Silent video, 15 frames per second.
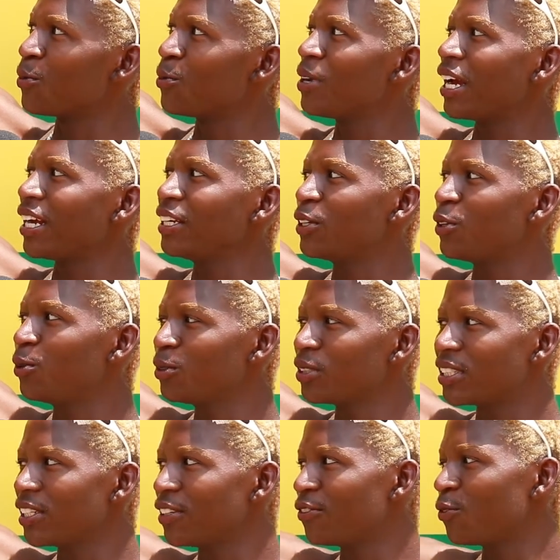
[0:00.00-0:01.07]
we are
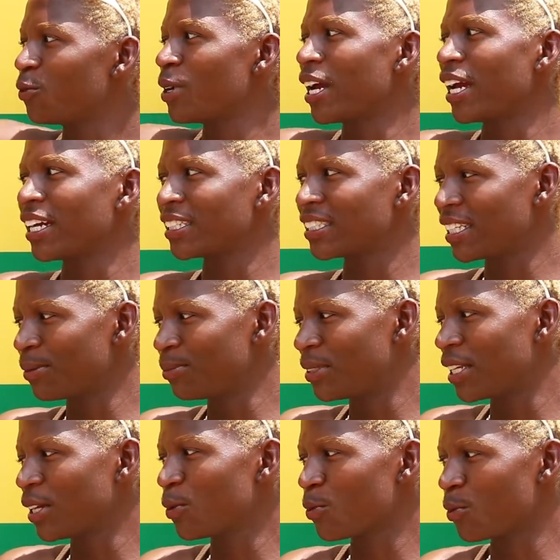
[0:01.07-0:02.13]
inclusive, we are
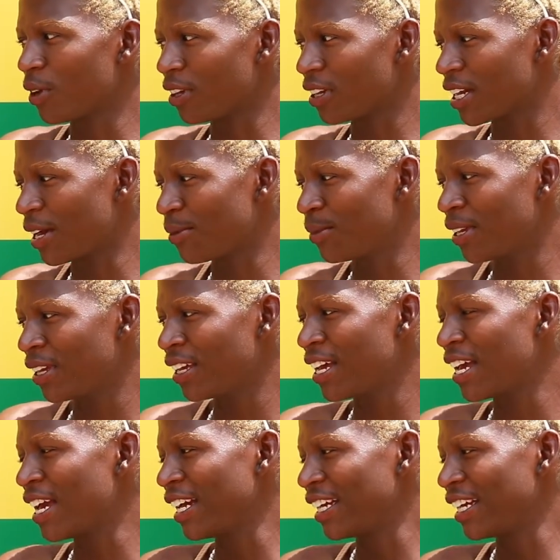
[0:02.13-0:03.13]
accepting, welcoming,